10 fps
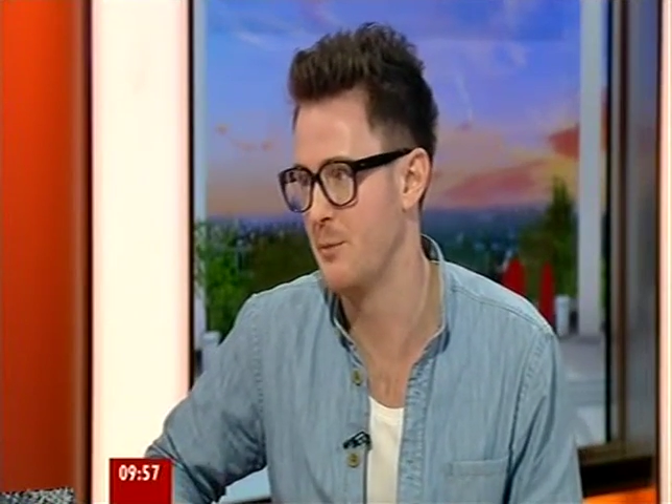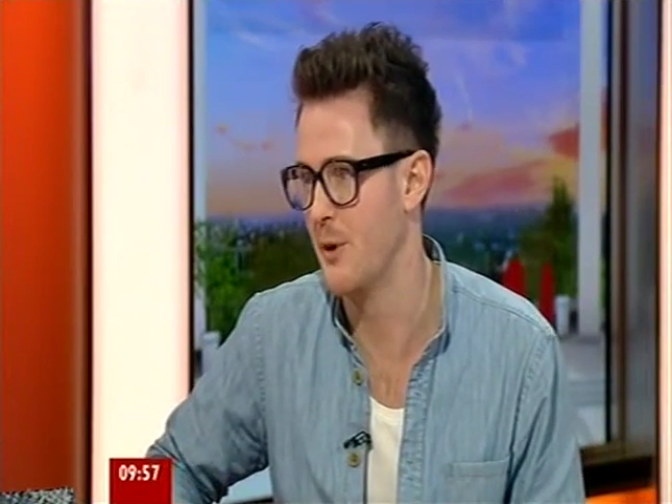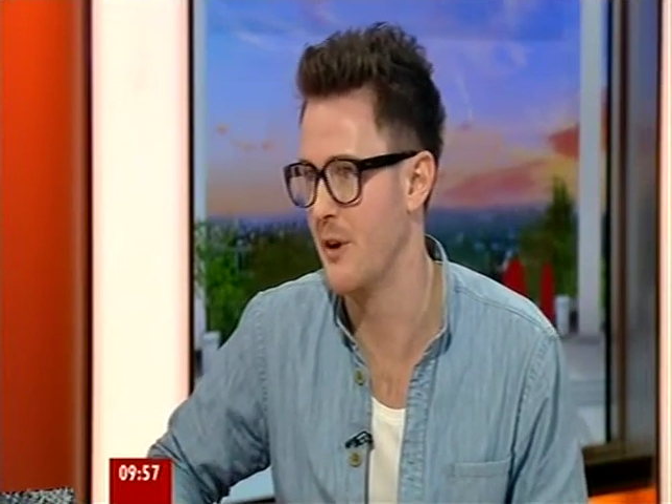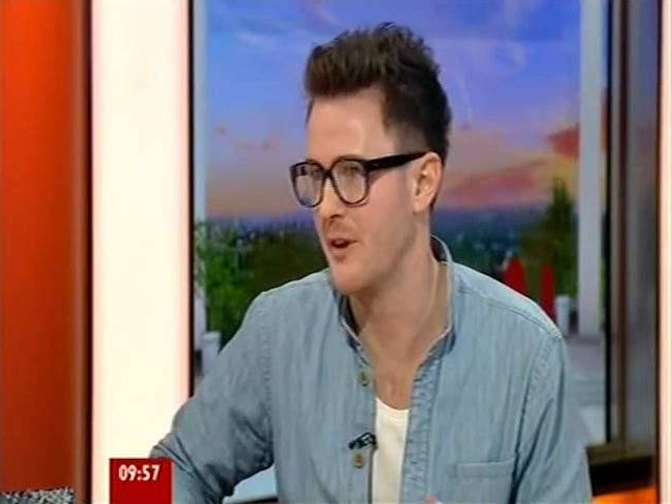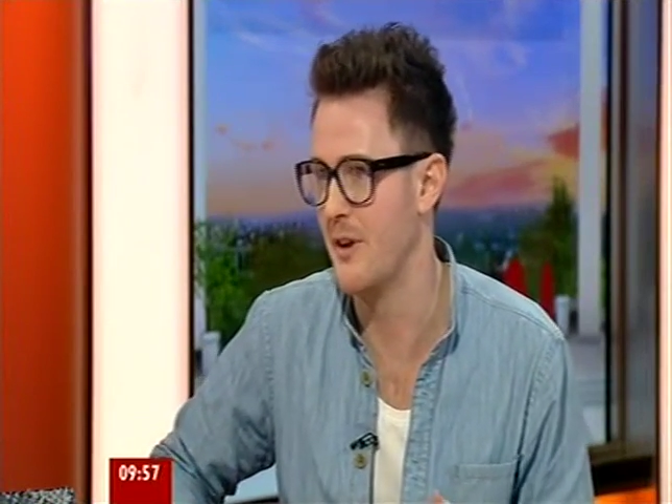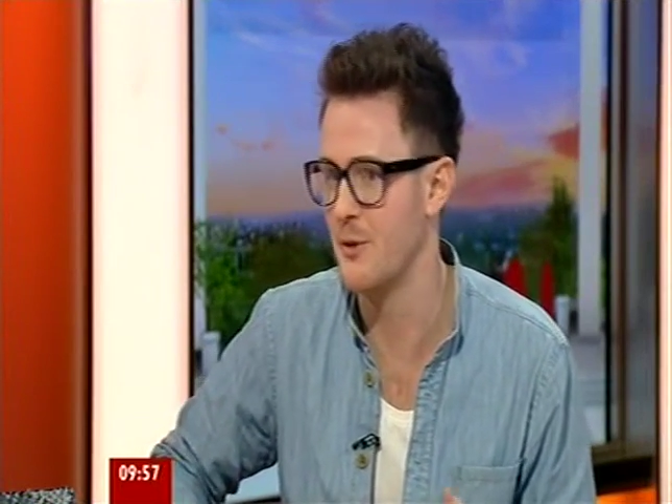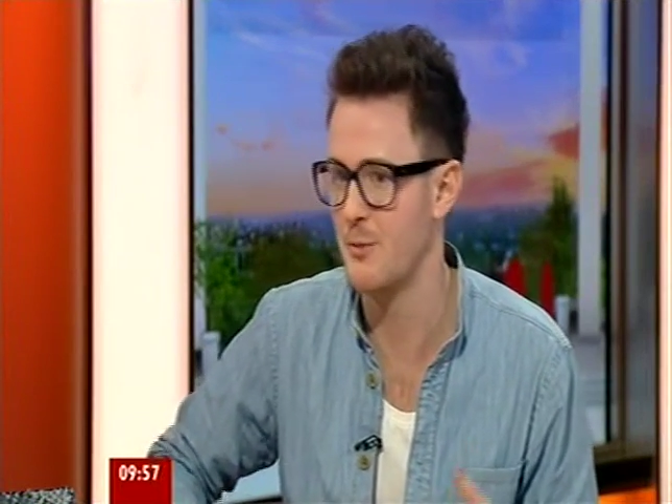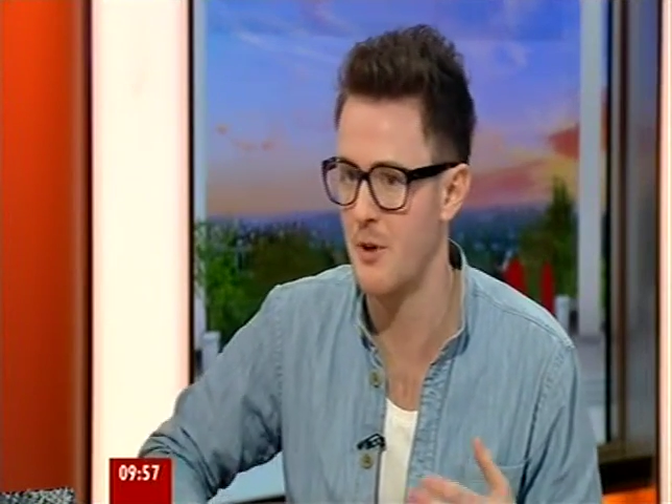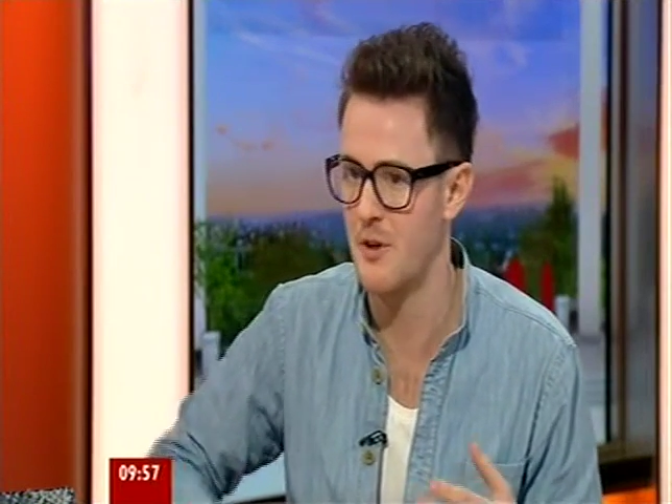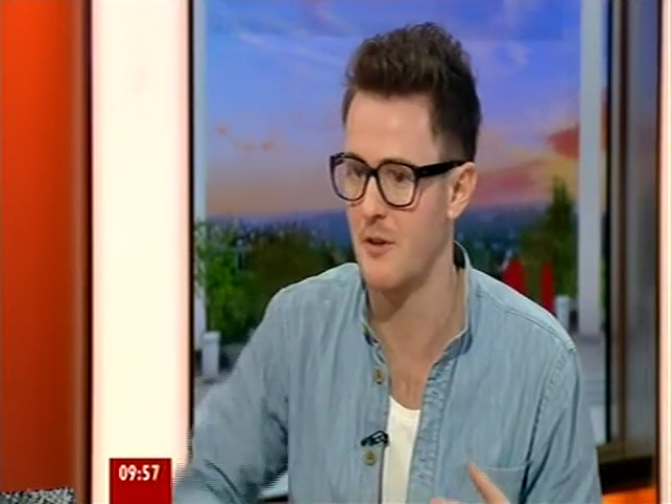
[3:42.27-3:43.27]
but it
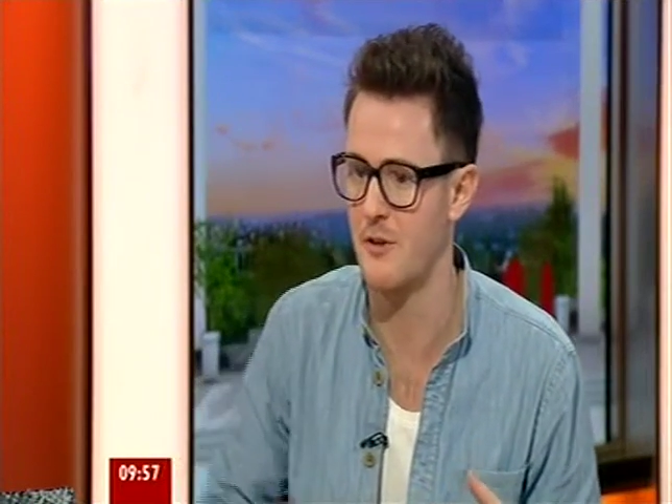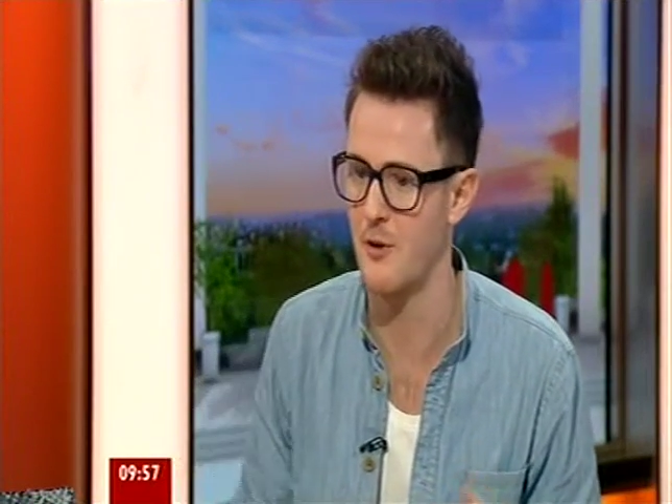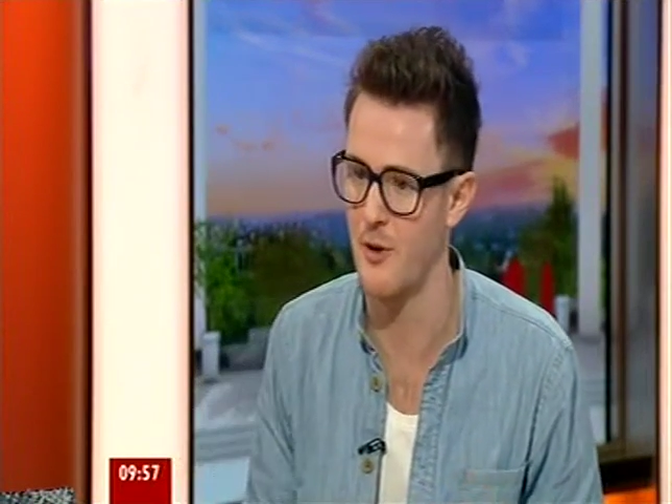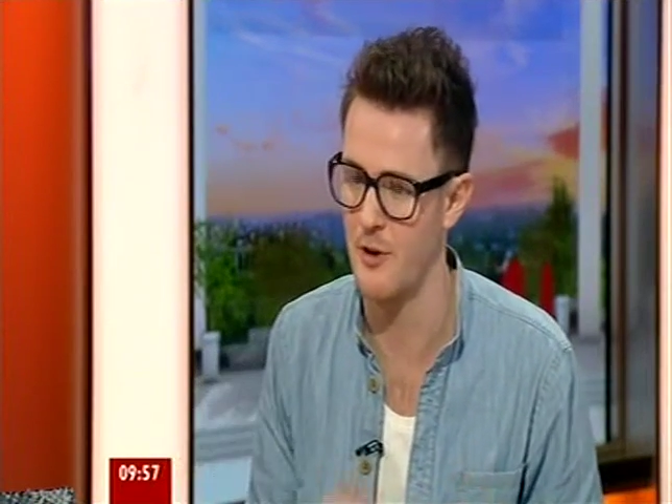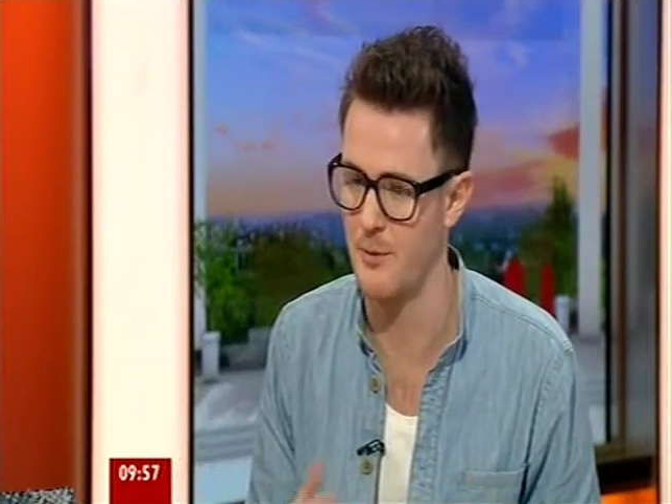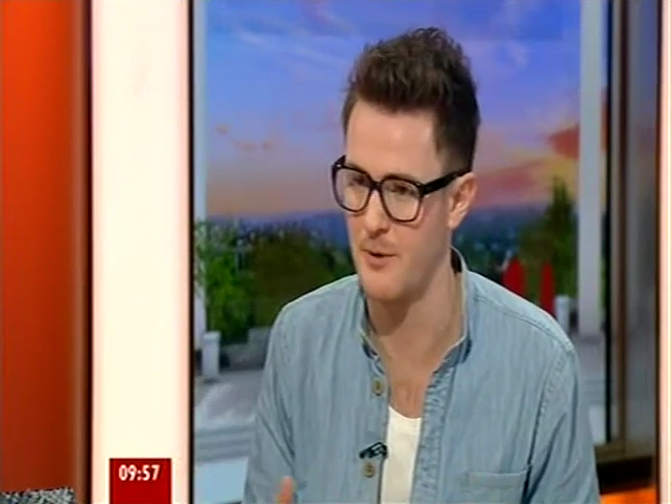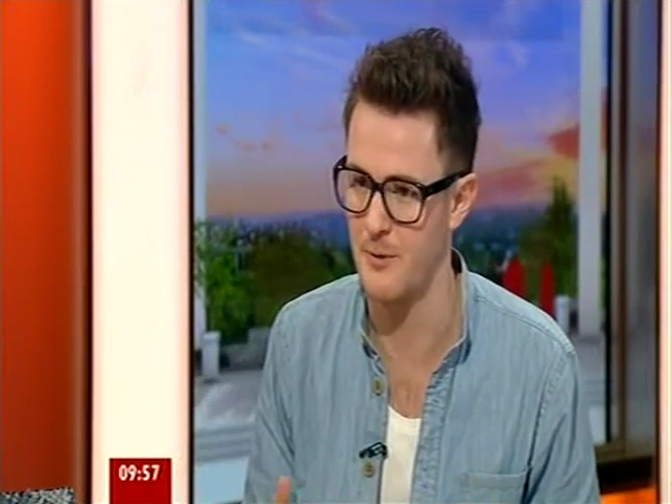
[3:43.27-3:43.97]
was more growing up.